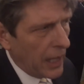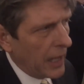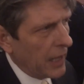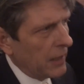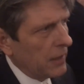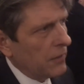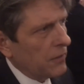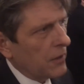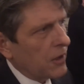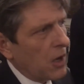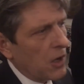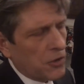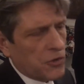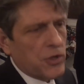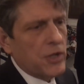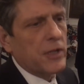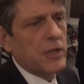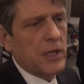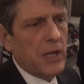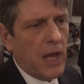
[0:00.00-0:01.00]
and in the
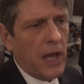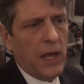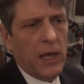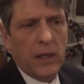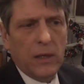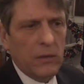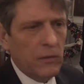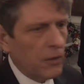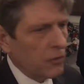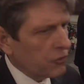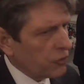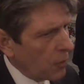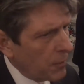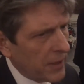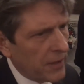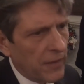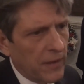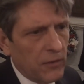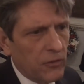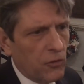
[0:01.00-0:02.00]
country today, there's so
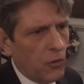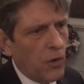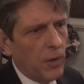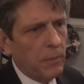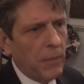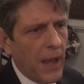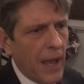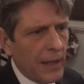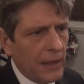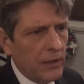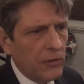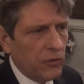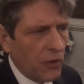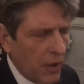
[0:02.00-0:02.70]
many things going badly.